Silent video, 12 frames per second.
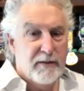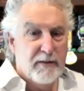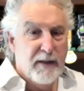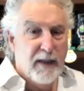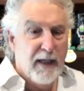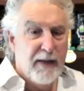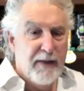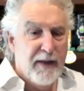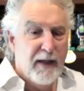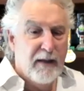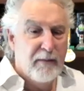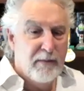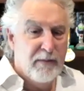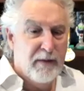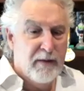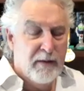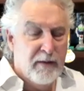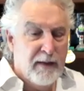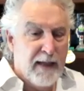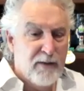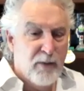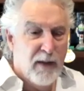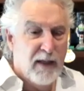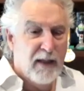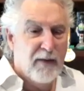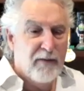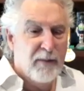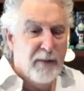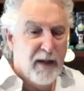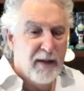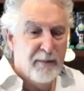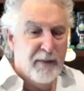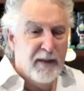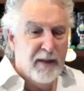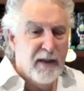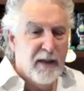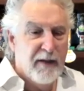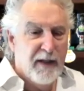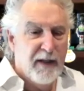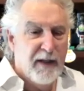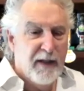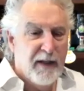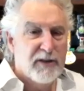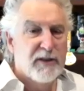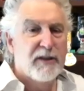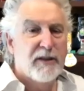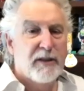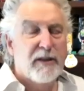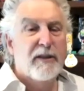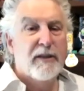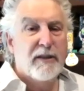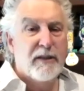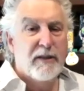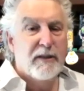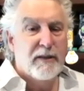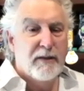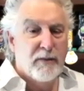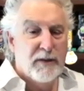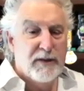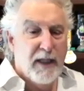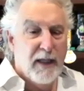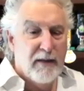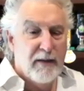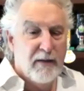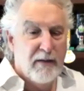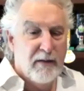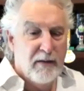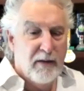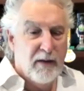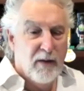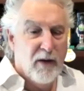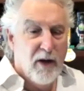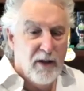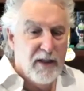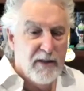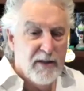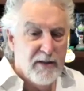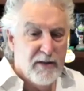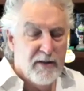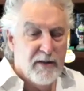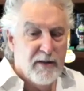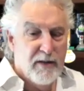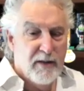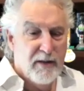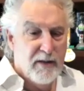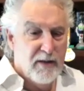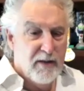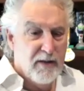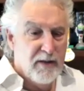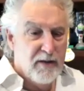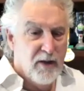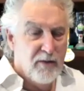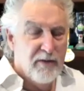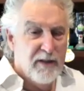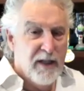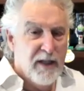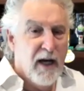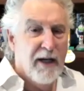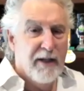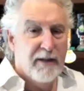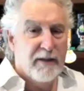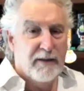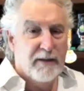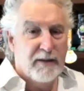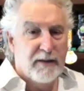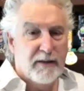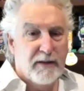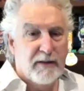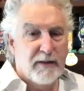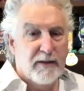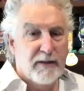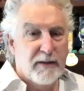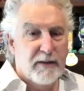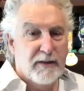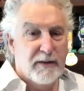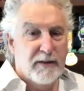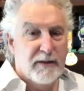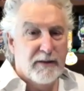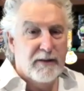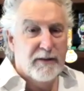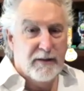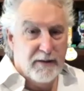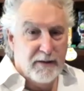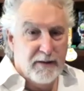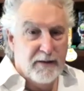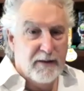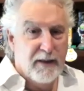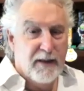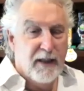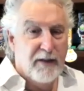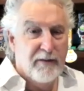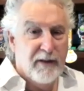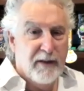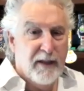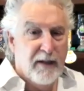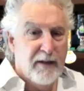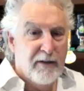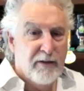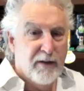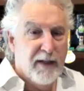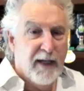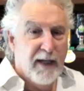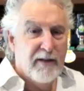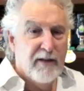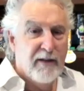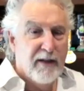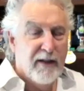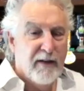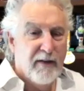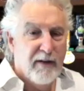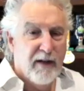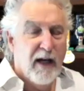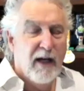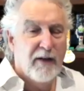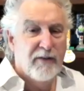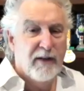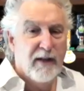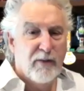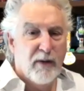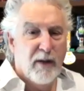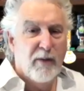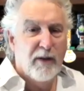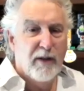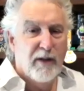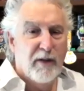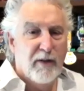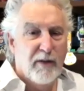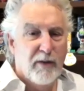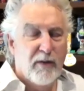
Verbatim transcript: and I think that's what I loved about being in the arts, was that, you know, artists don't retire. Hmm. They they re, they create to the end of their lives, and that's what I wanted to do.